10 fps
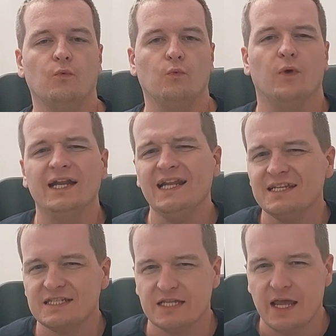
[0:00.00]
When I
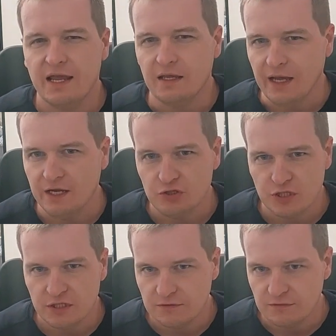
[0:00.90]
say
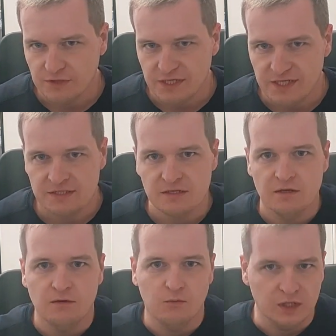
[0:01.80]
ancient Greece,
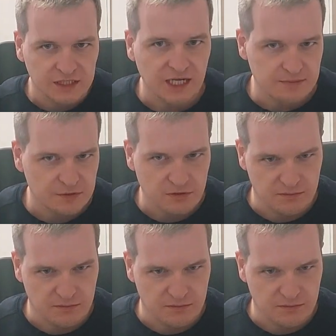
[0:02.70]
what comes to your